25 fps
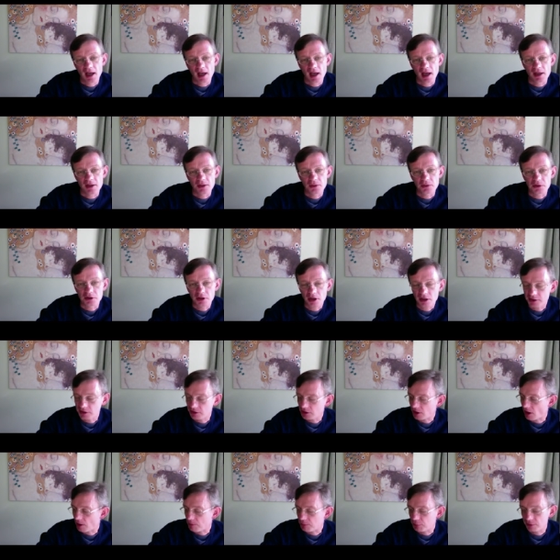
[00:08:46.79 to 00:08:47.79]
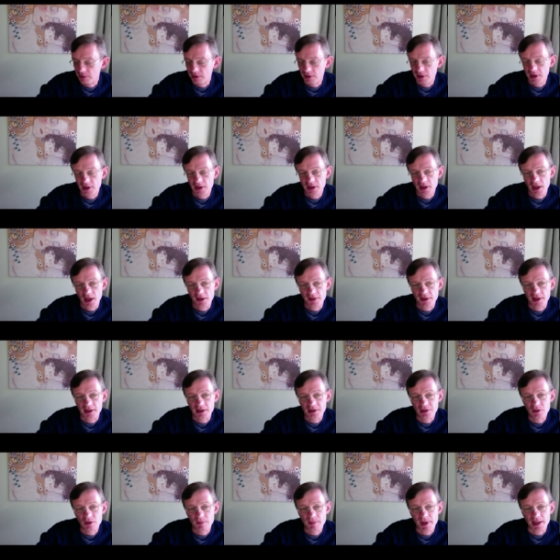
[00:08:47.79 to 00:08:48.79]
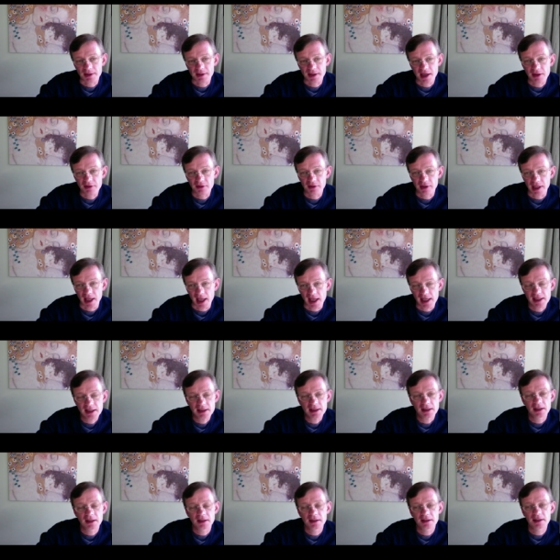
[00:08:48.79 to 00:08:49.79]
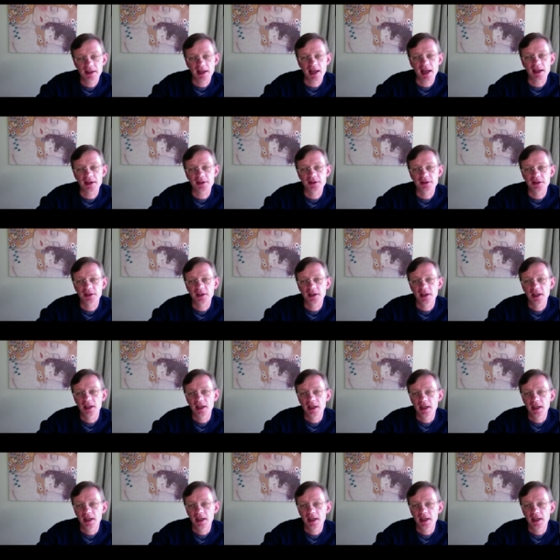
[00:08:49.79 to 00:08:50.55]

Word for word: uh, you can cut it up and then glue it back together again to get